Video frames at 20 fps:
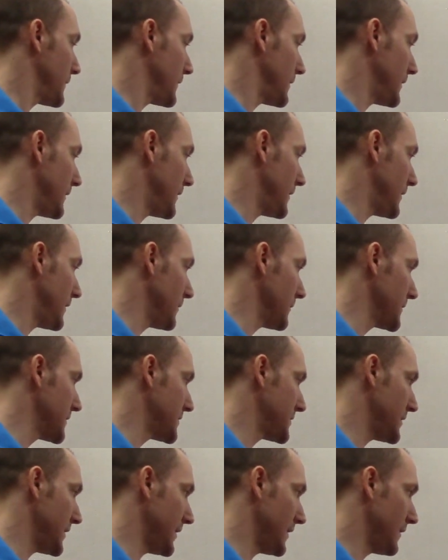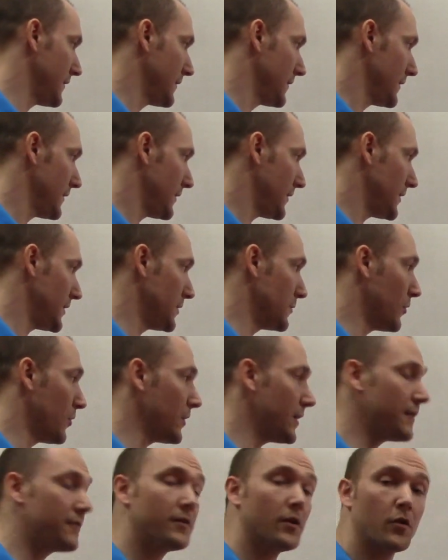Let's see. You
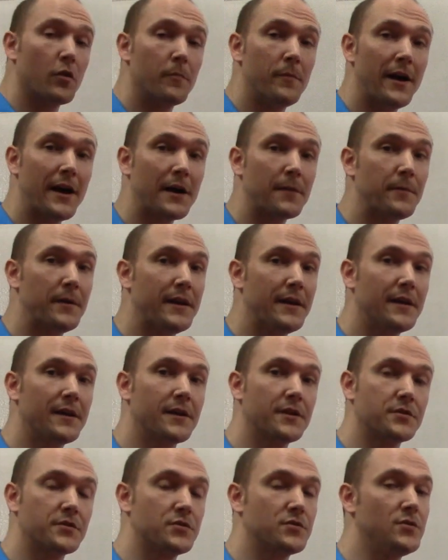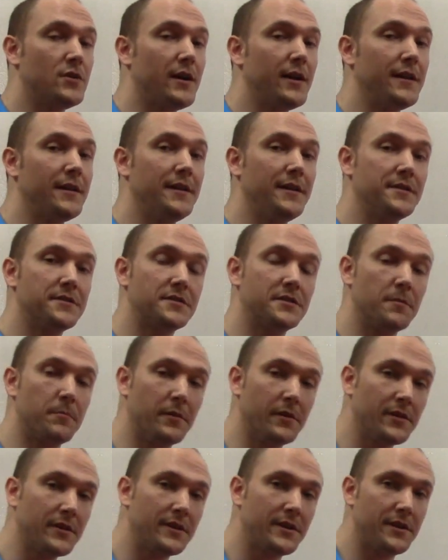won't have lower back pain because there's not an
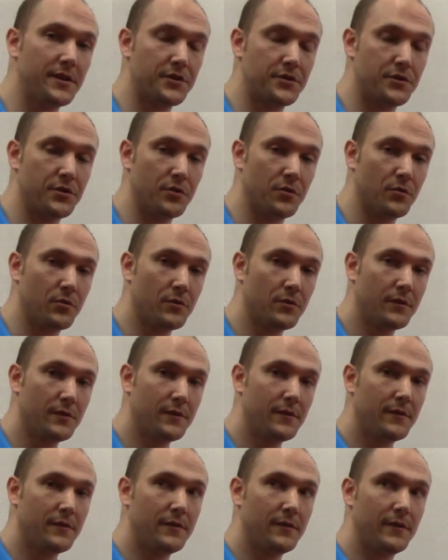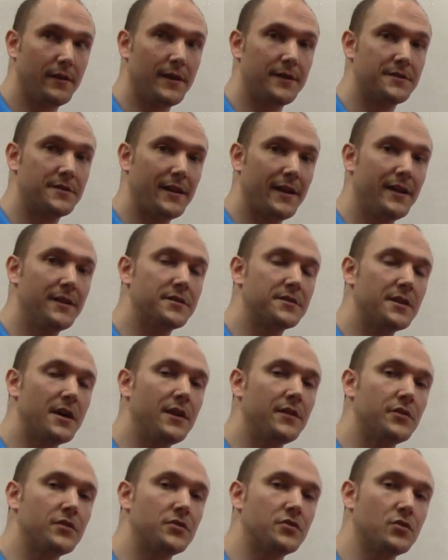instability issue. It's
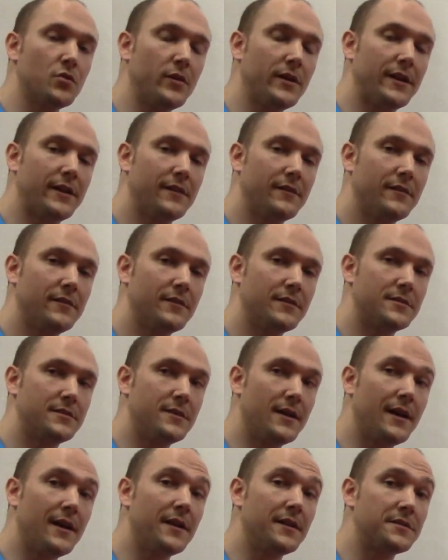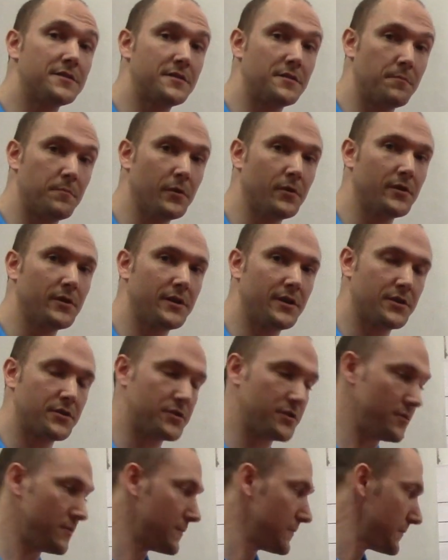inside the joint. It's not a stability
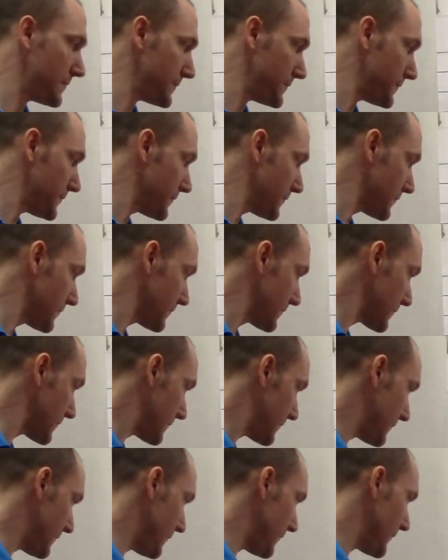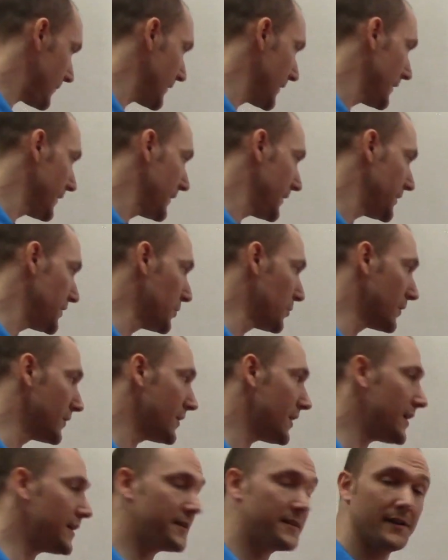issue. You will
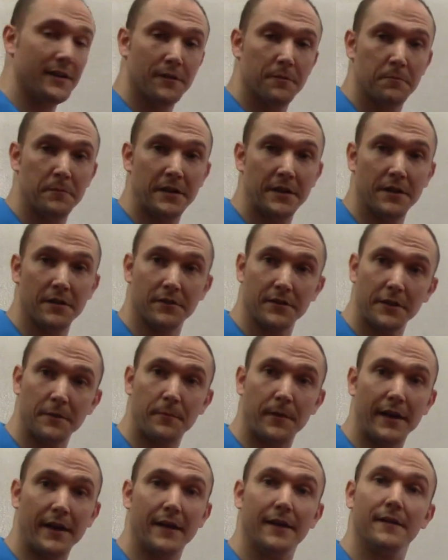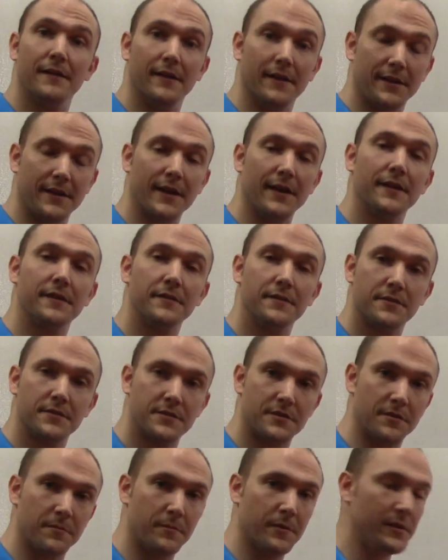not get medial knee pain. Again,
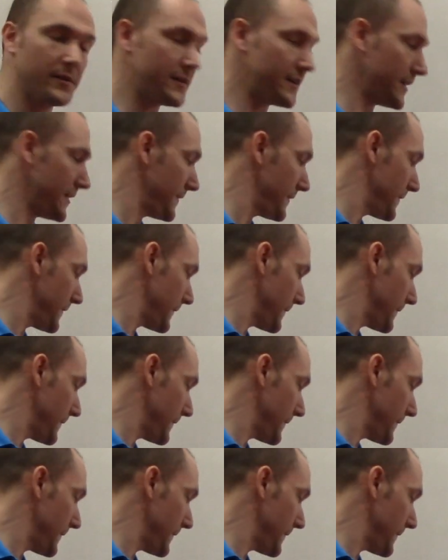stability.